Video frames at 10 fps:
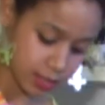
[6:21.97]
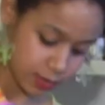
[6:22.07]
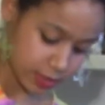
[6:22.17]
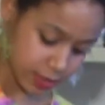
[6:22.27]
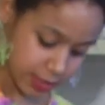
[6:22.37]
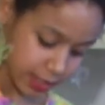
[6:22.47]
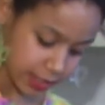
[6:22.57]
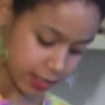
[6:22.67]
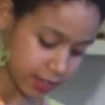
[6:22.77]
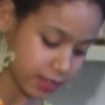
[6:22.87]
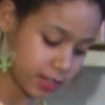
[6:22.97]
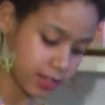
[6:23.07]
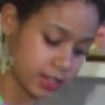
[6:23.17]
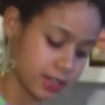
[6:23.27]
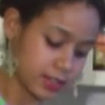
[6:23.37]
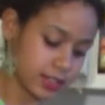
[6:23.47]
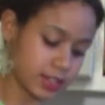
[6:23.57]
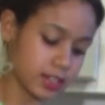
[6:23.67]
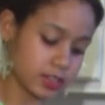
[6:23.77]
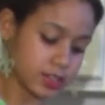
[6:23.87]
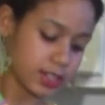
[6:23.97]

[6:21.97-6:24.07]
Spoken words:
So I just kind of, do